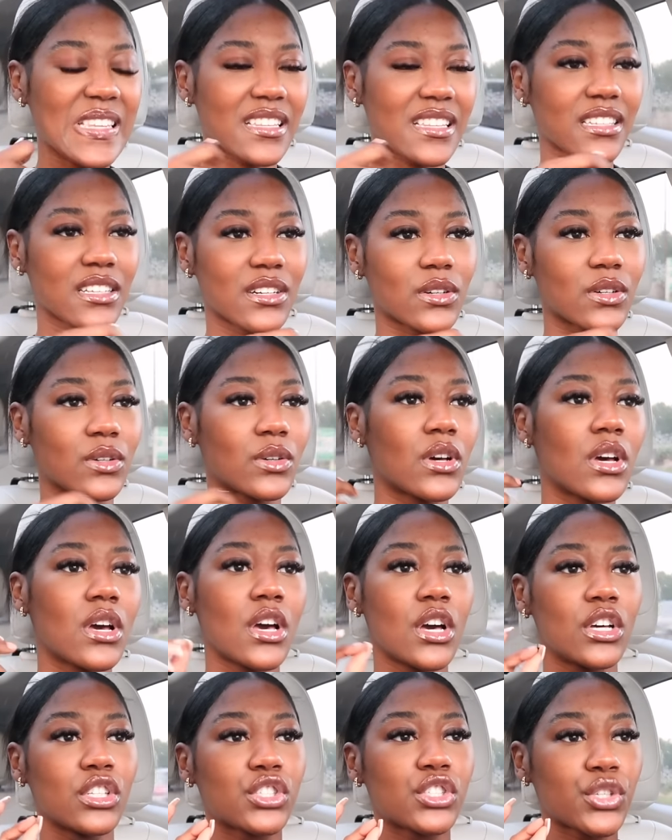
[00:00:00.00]
the little
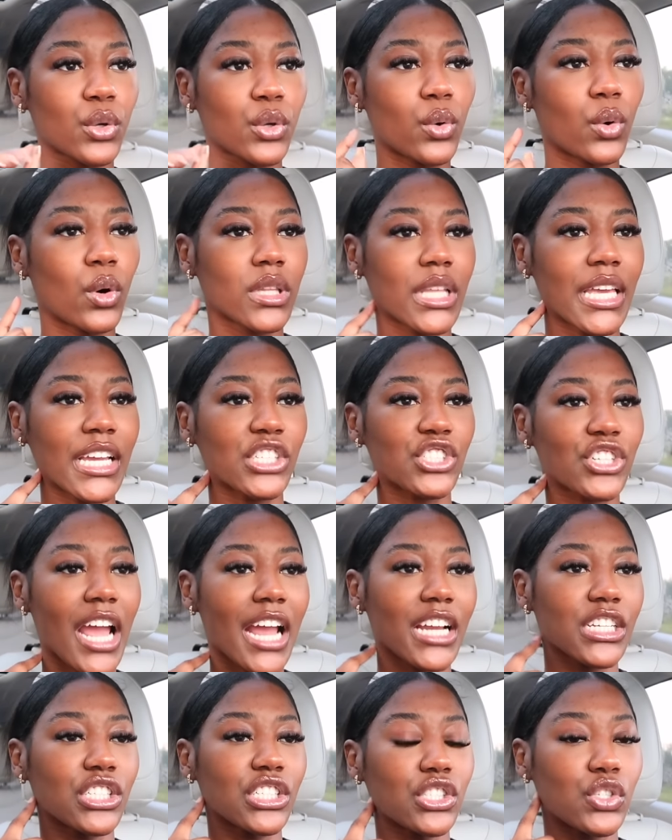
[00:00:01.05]
tool the
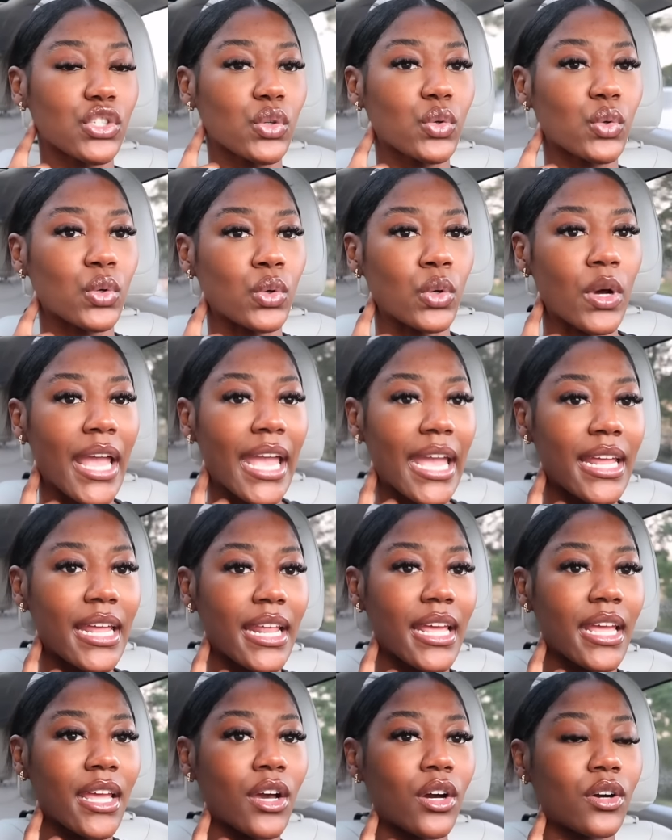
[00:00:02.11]
extraction tool
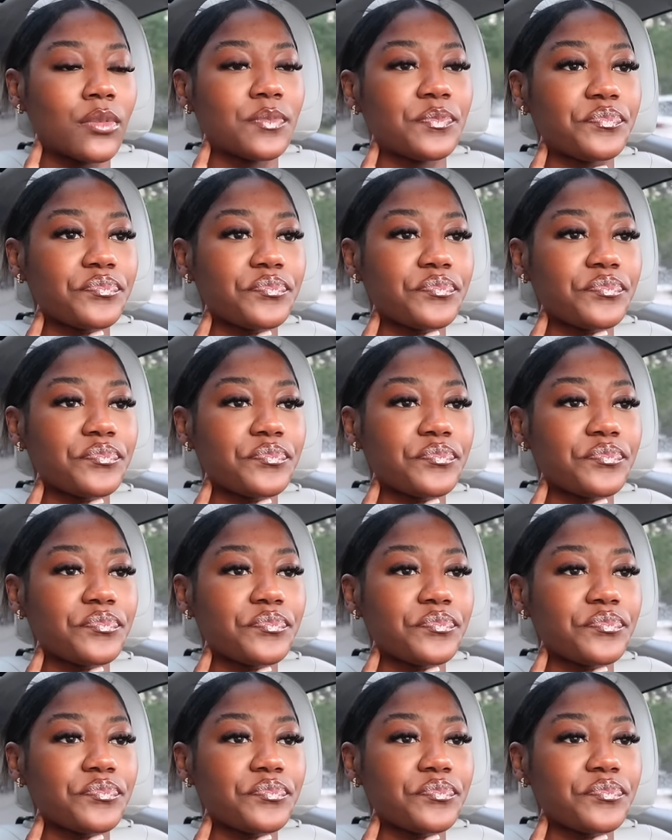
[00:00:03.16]
handheld